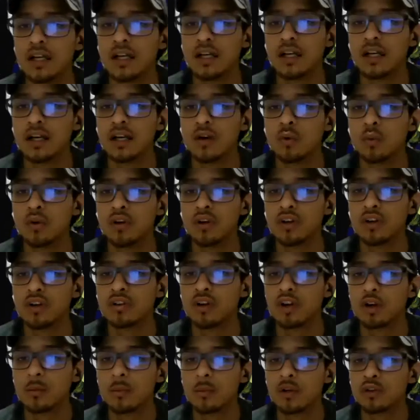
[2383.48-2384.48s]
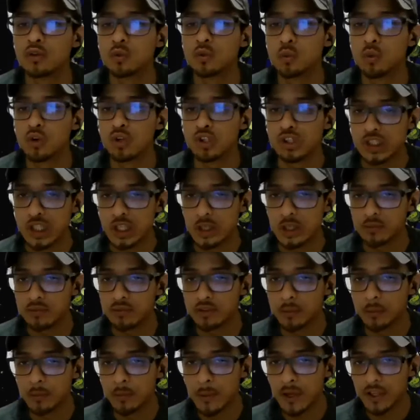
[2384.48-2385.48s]
I wanted to talk about the workshops.
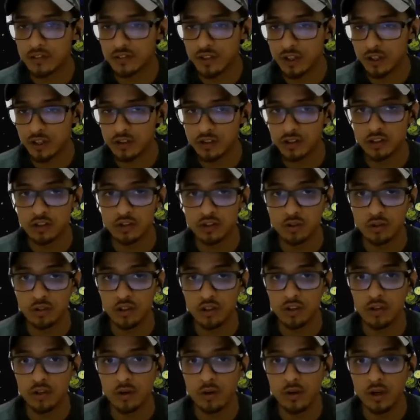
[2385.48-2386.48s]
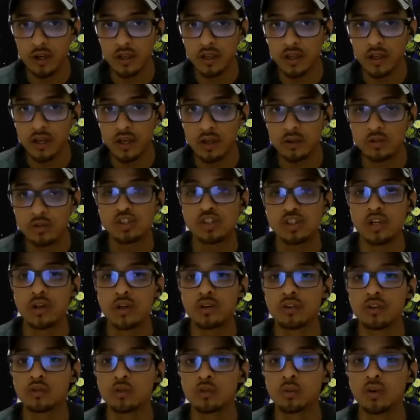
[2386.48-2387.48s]
Some of my tech leads are in here right now.
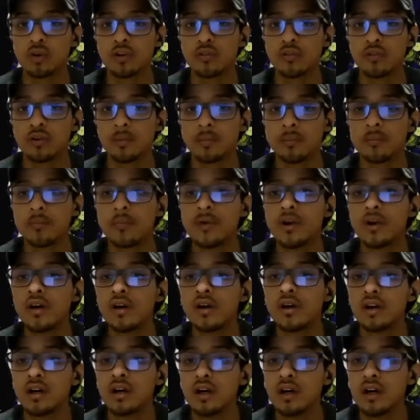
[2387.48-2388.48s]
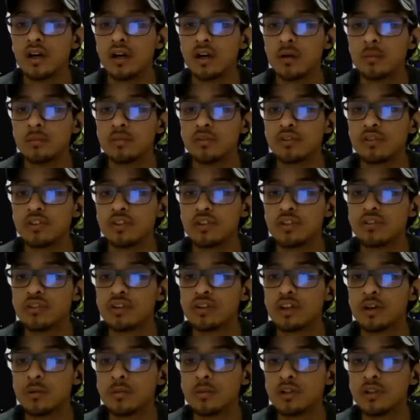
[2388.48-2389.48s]
Sharon's one of them. She's going
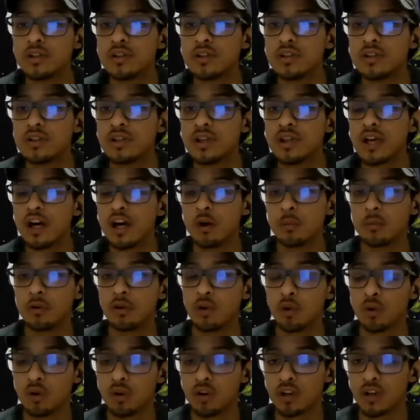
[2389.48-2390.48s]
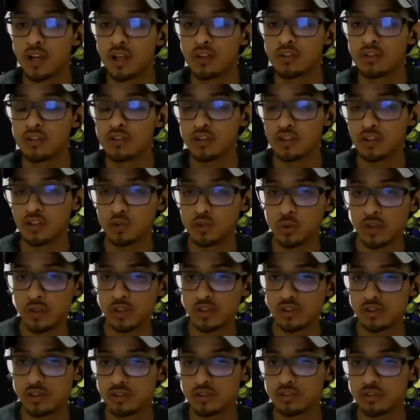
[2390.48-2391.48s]
to be helping organize the
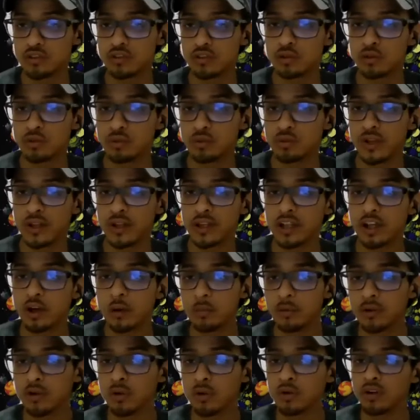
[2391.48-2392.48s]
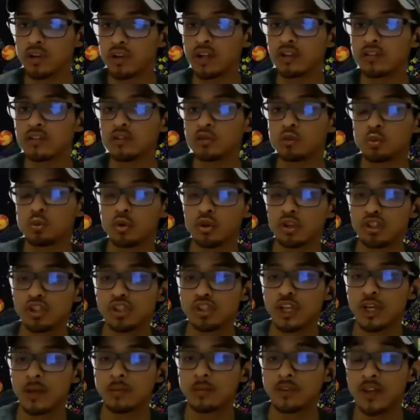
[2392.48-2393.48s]
situations too, like helping organize these
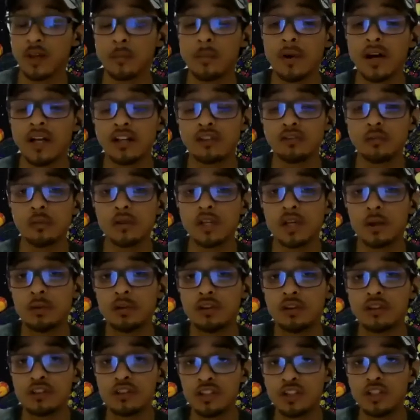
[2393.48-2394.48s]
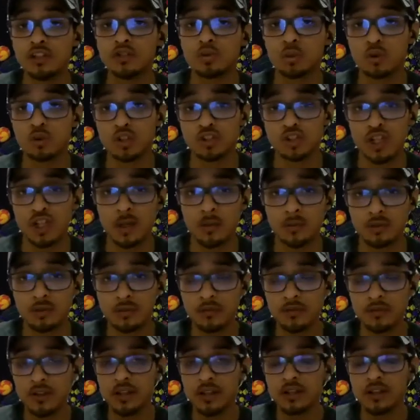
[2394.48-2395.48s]
workshops. They might even be able to teach workshops if
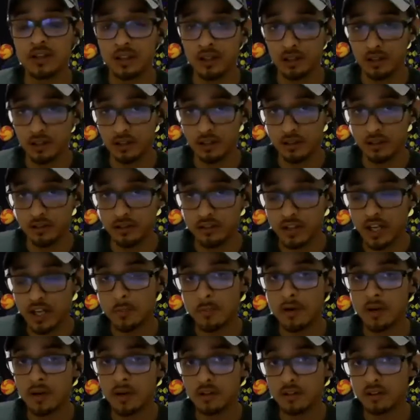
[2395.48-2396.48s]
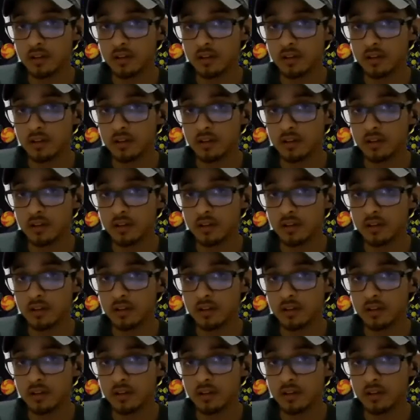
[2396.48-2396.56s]
they like Sima,